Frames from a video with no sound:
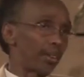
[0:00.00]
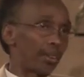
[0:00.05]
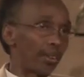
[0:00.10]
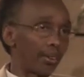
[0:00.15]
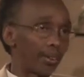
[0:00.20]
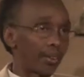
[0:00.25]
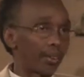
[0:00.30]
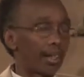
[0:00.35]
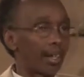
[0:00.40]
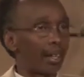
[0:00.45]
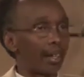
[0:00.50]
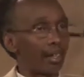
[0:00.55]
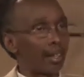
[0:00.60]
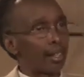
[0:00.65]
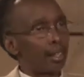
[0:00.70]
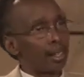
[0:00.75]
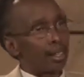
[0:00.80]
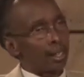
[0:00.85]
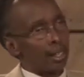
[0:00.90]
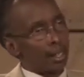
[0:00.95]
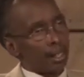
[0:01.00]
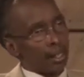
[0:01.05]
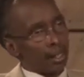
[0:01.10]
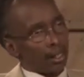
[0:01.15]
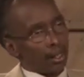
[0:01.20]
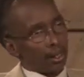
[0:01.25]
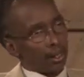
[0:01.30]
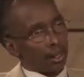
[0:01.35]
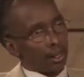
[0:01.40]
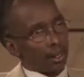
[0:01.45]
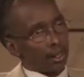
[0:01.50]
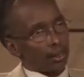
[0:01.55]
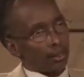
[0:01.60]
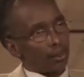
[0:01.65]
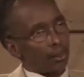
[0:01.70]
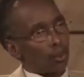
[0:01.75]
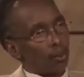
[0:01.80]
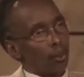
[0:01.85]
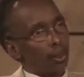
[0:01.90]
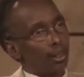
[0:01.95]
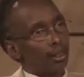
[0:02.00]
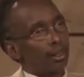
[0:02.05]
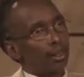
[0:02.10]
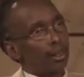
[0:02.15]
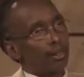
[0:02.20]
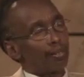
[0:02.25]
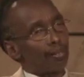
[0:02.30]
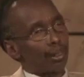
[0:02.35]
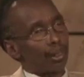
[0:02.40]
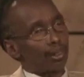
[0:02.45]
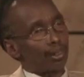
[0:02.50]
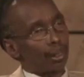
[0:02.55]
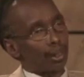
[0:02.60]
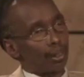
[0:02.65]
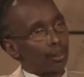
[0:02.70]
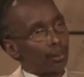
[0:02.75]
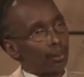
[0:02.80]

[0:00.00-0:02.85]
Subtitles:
your hand. So what is the difference?